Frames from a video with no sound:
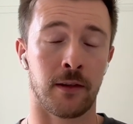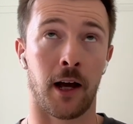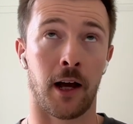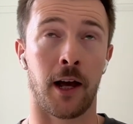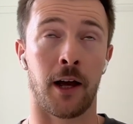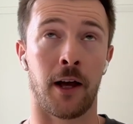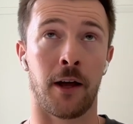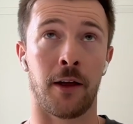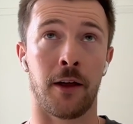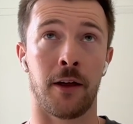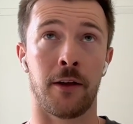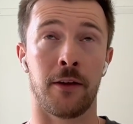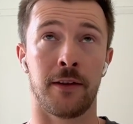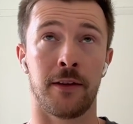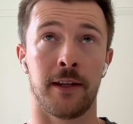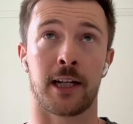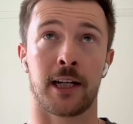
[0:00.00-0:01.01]

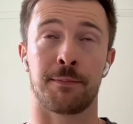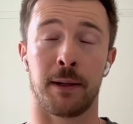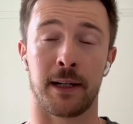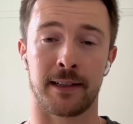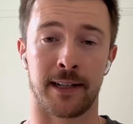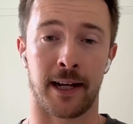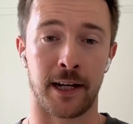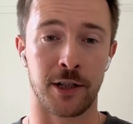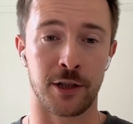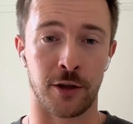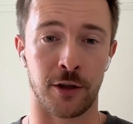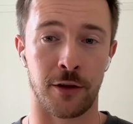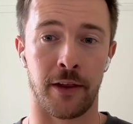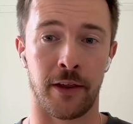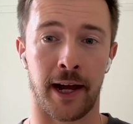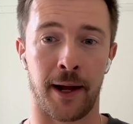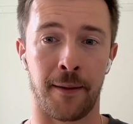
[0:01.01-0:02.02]
the
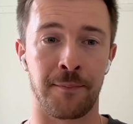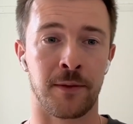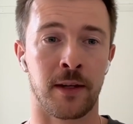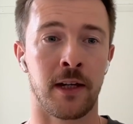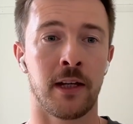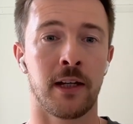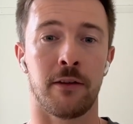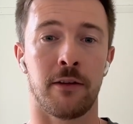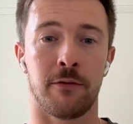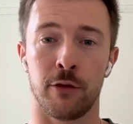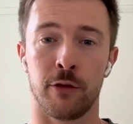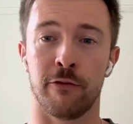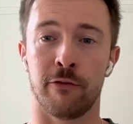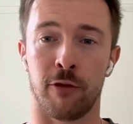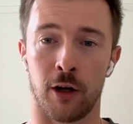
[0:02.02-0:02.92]
expectation that if you